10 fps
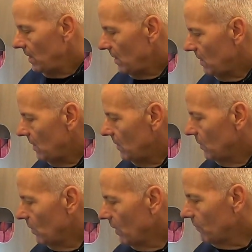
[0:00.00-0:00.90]

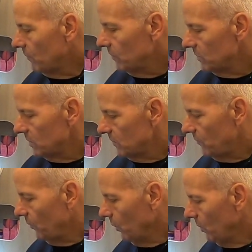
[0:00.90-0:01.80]
There are
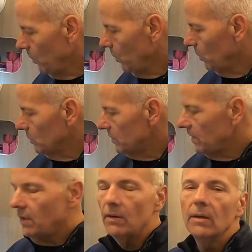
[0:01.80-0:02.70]
4 holes
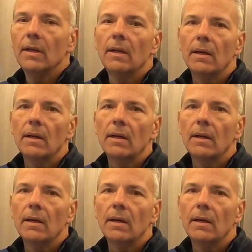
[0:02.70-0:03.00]
here.